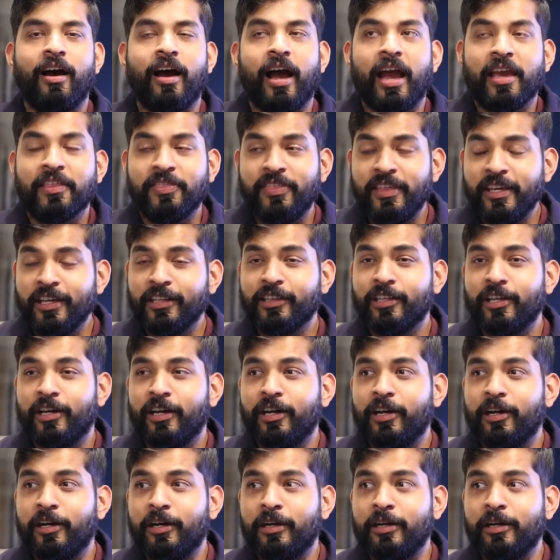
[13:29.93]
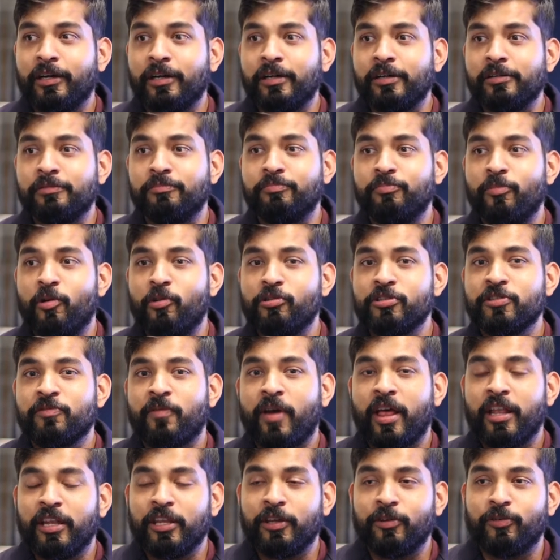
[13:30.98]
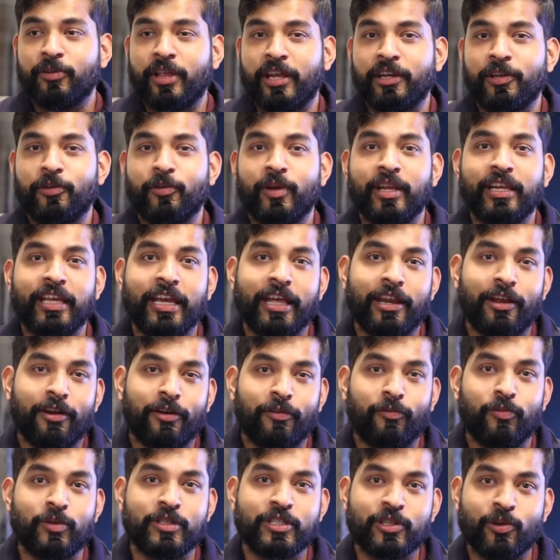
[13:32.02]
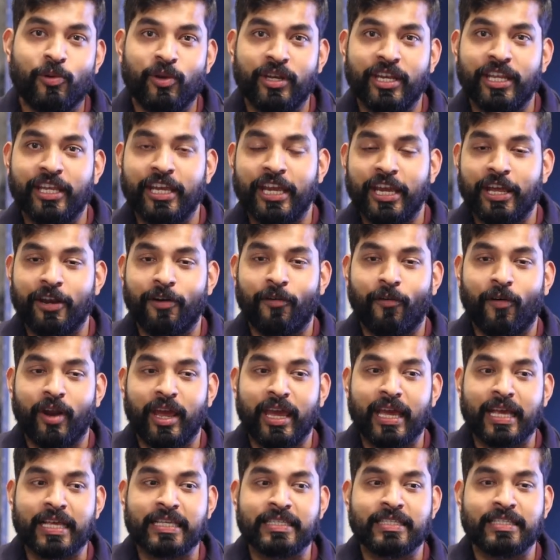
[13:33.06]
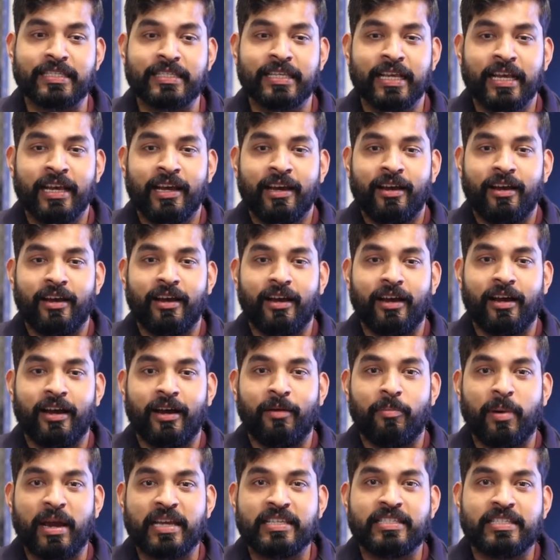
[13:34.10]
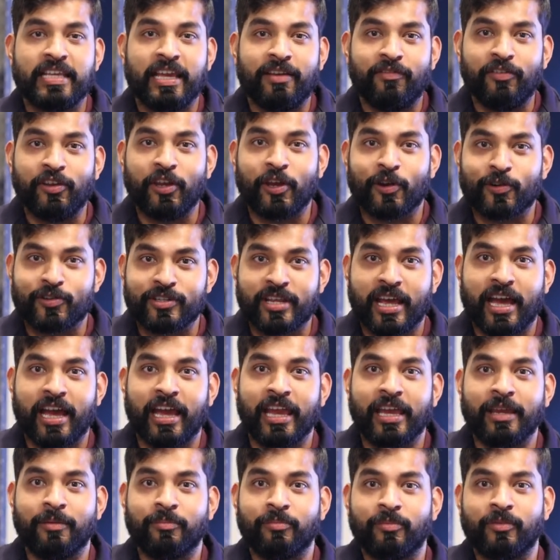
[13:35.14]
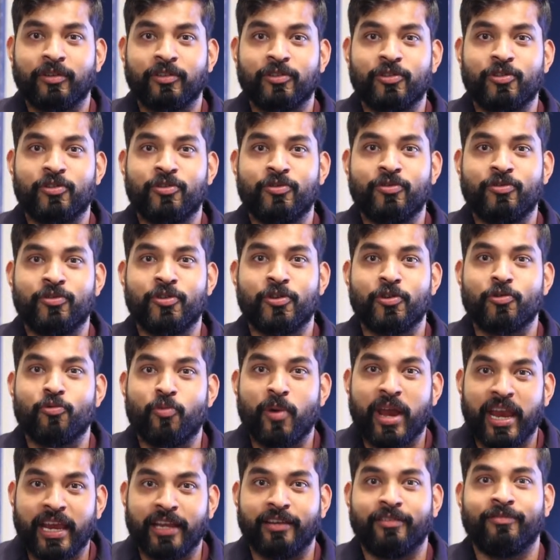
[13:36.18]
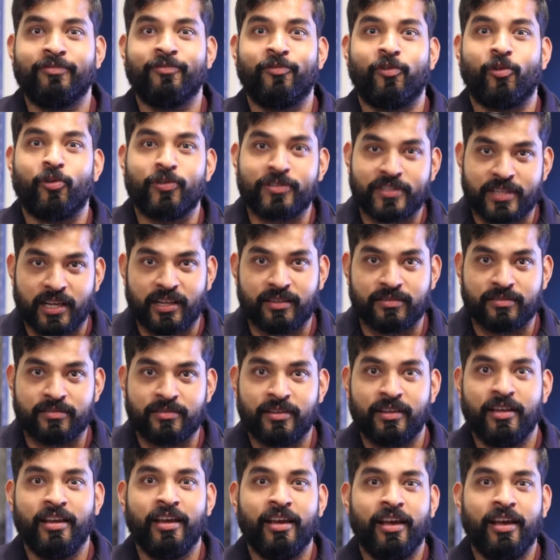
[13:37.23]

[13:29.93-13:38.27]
I think the most value that you can get out of ViscoIndcator is by saving your time to wait for results.